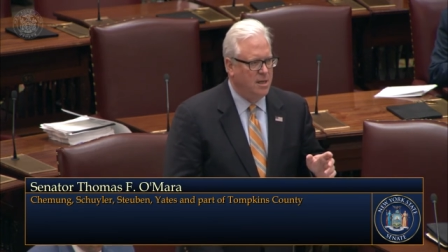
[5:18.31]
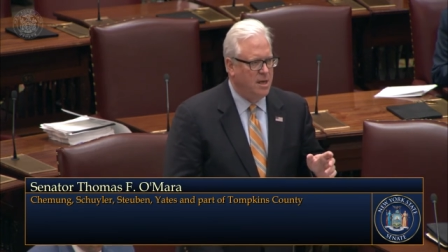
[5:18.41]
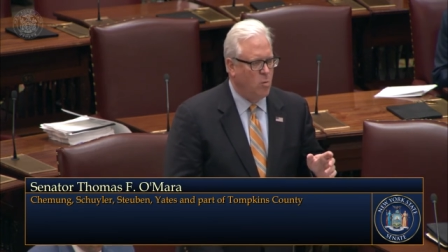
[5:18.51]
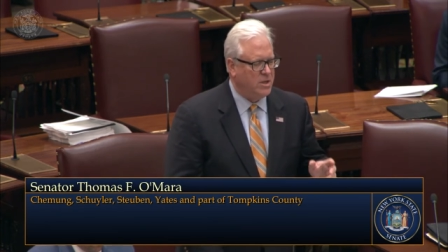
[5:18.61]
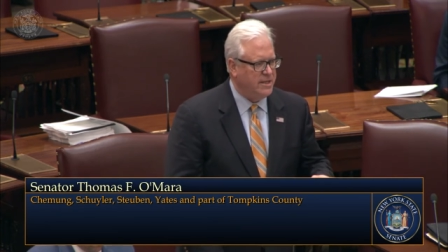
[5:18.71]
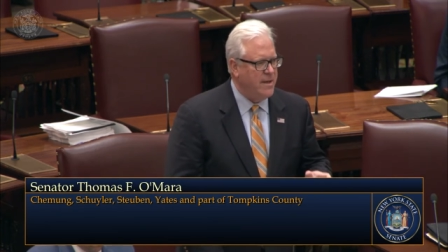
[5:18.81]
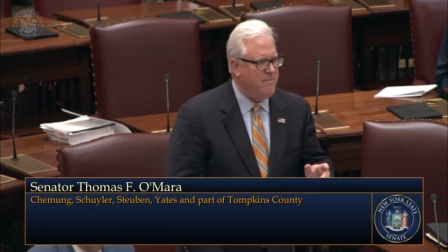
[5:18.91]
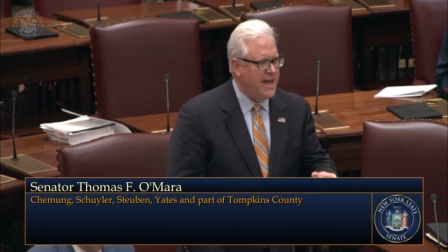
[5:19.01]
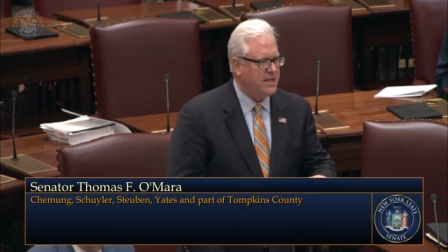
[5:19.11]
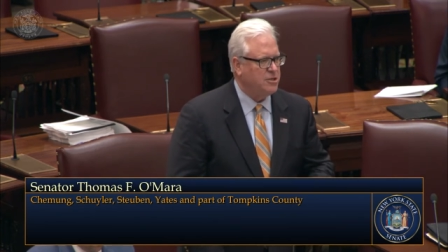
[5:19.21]
on what the
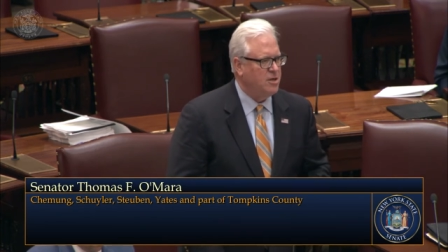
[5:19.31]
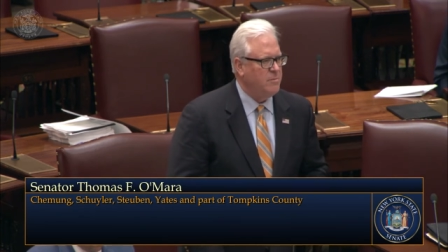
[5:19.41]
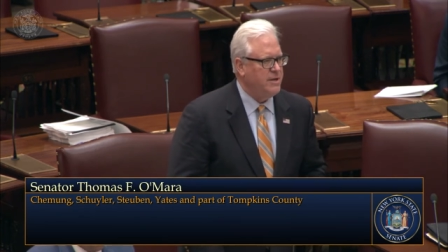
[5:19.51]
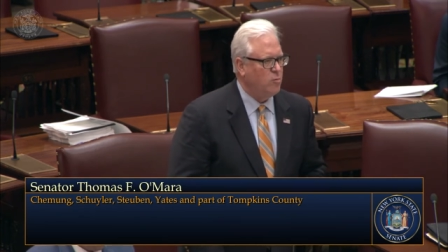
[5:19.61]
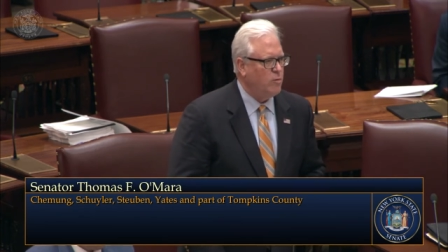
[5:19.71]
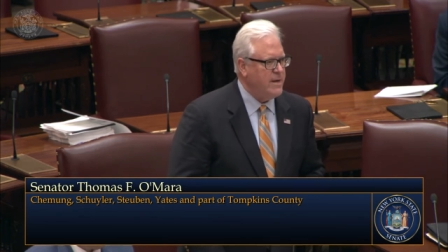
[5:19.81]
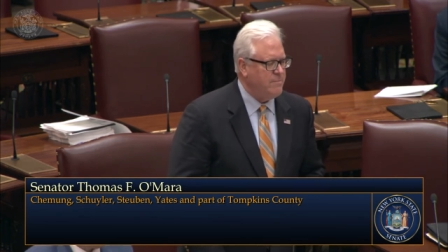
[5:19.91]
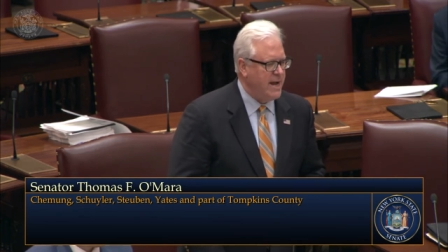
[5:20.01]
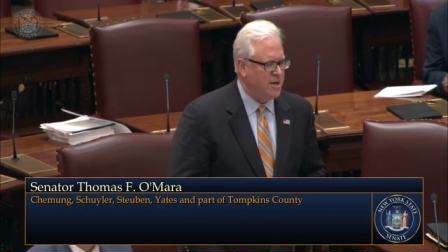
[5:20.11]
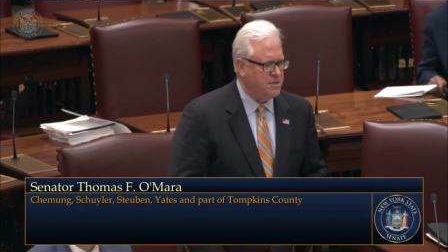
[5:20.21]
impacts are going to be to
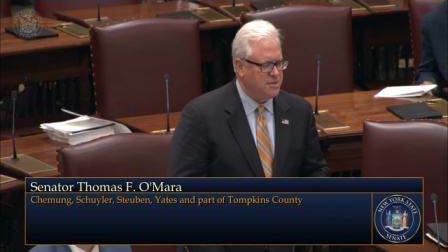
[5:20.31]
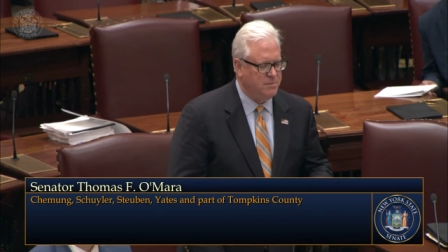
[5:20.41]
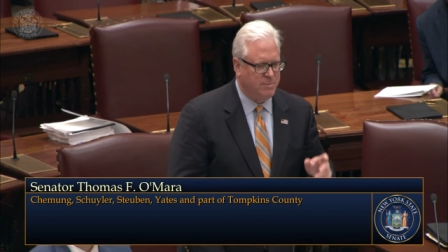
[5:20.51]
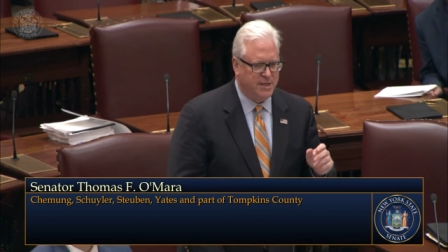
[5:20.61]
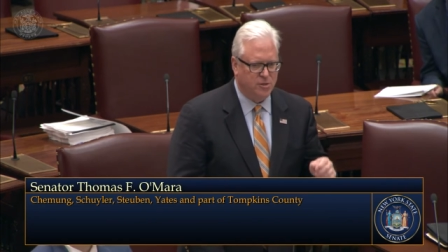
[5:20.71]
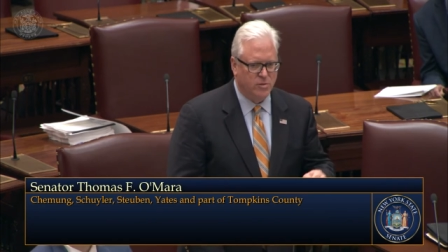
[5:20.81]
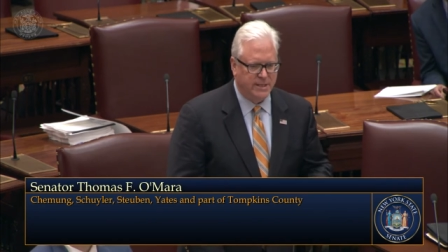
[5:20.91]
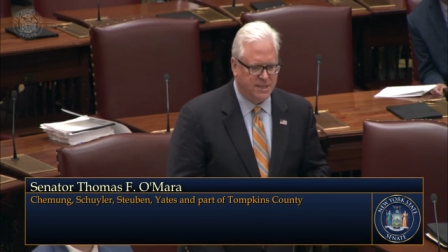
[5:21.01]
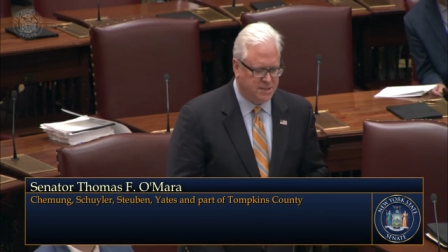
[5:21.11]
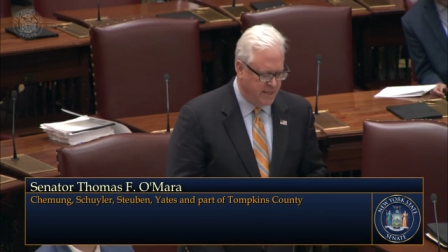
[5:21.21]
ratepayers by doing
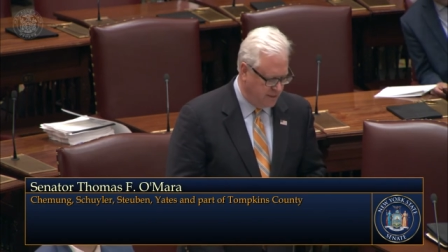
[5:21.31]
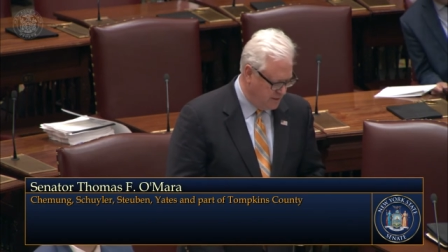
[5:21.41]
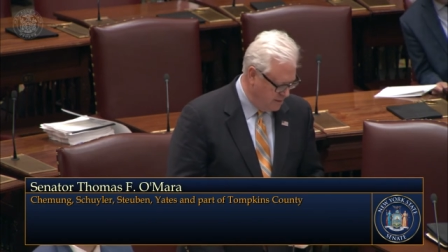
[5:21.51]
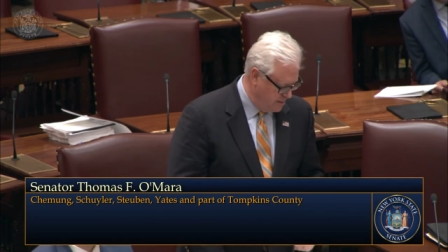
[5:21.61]
these things.